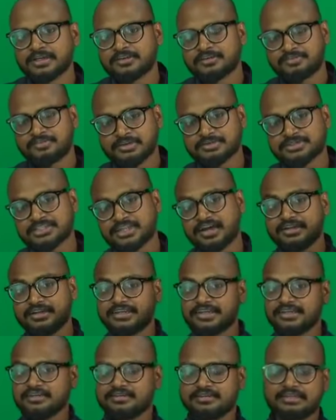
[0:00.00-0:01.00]
from
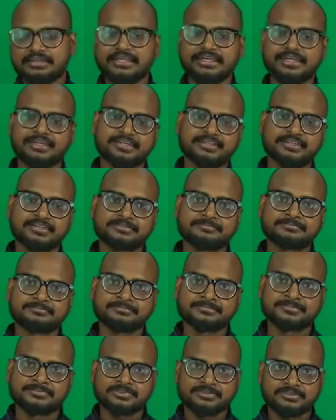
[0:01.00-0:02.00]
starting like uh,
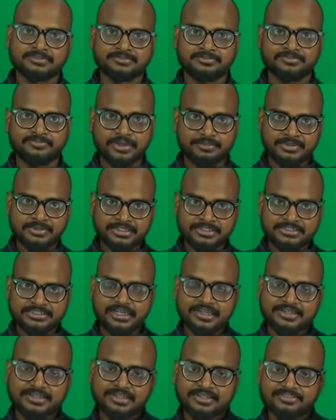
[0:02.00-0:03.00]
from the
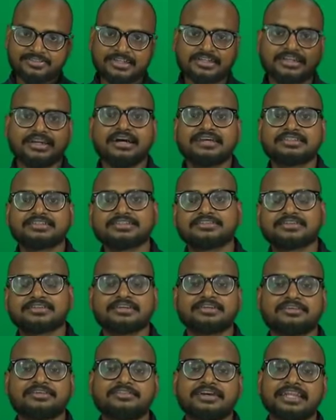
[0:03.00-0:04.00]
starting of the class
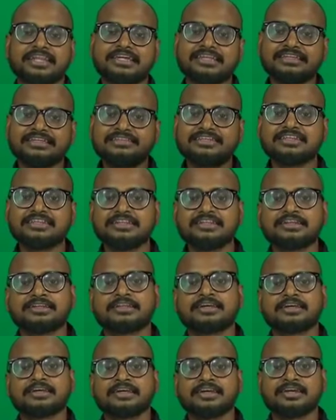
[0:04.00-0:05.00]
when i listen
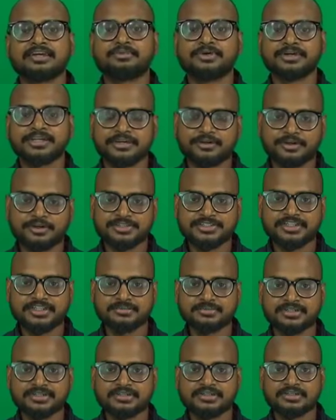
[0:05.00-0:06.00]
about a
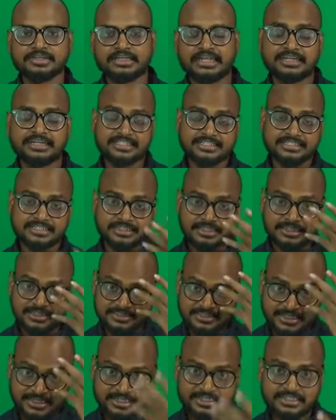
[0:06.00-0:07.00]
concept under, then
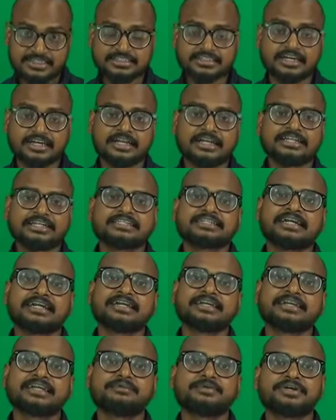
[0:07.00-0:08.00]
second is
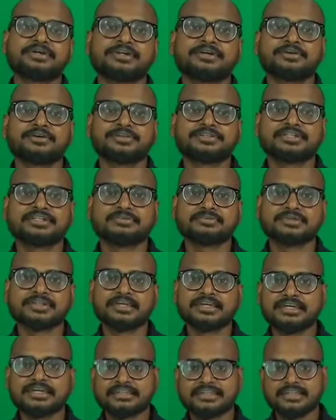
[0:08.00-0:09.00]
understanding about a concept
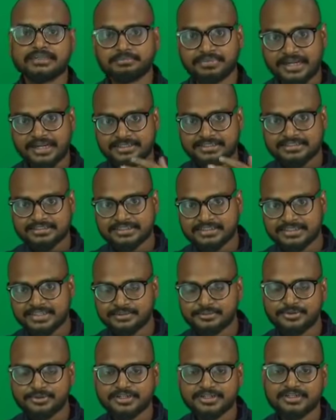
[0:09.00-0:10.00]
then practicing
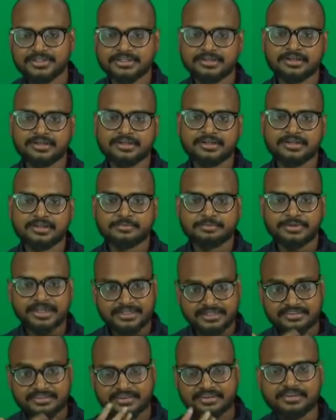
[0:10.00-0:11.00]
about it
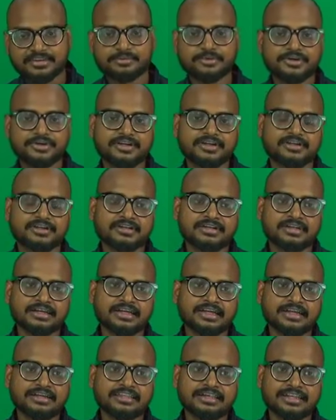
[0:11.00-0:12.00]
practicing about it
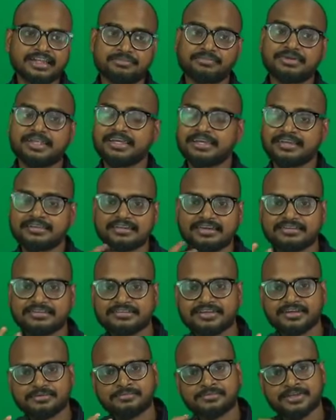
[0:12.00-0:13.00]
and then applying in the
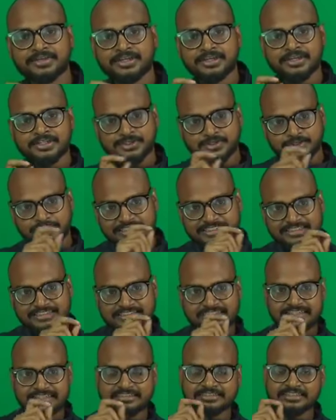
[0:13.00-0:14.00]
exam so these
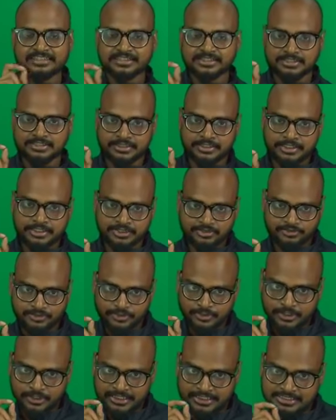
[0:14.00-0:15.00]
stages if
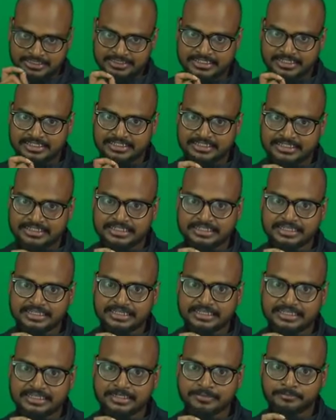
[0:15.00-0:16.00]
you understand it
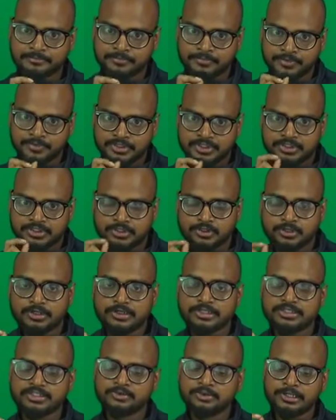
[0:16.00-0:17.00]
clearly you'll
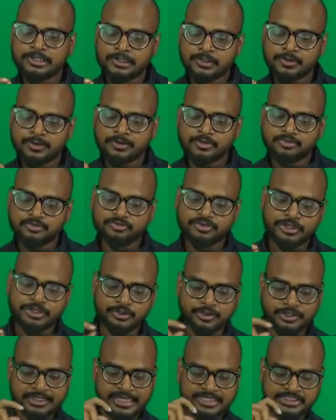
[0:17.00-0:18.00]
you will know where you
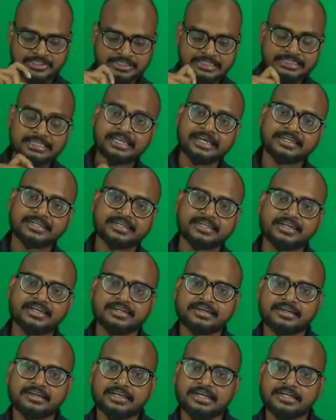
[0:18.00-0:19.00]
are actually lacking it
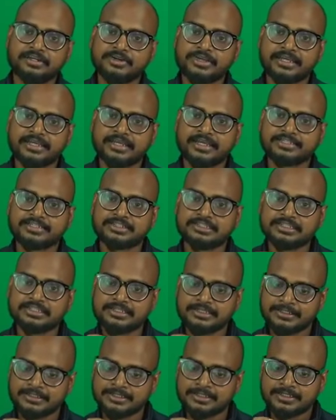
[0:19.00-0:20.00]
and you can actually
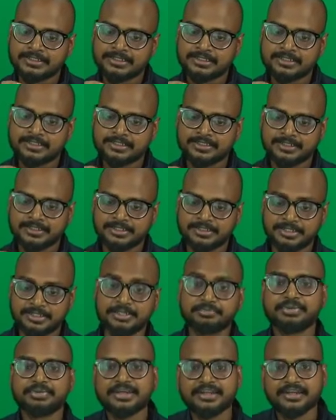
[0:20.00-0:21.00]
uh,
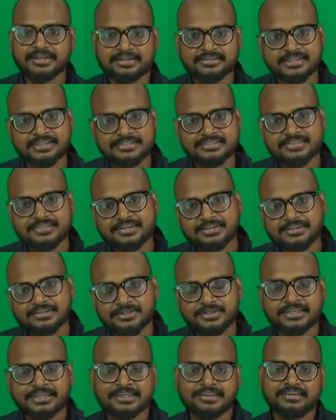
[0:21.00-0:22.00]
repair it such that you
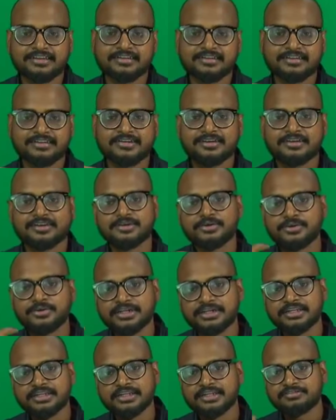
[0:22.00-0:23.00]
can do
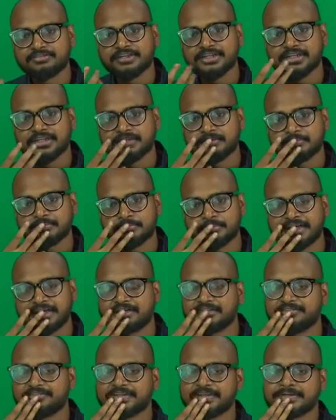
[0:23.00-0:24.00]
it in a very
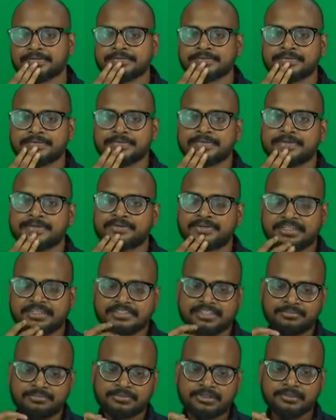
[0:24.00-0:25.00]
better way for
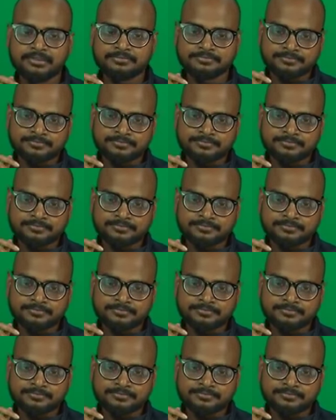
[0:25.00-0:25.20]
example